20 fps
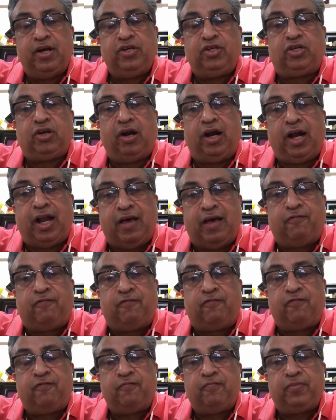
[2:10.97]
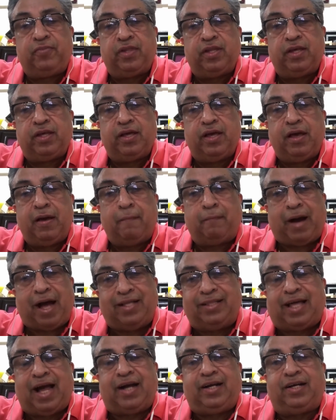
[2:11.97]
to live by
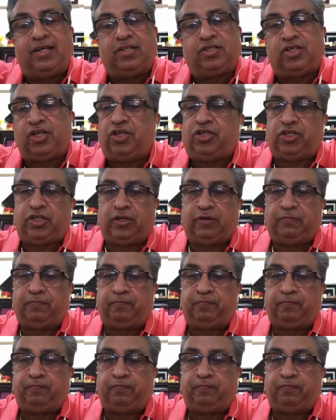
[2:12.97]
that decision.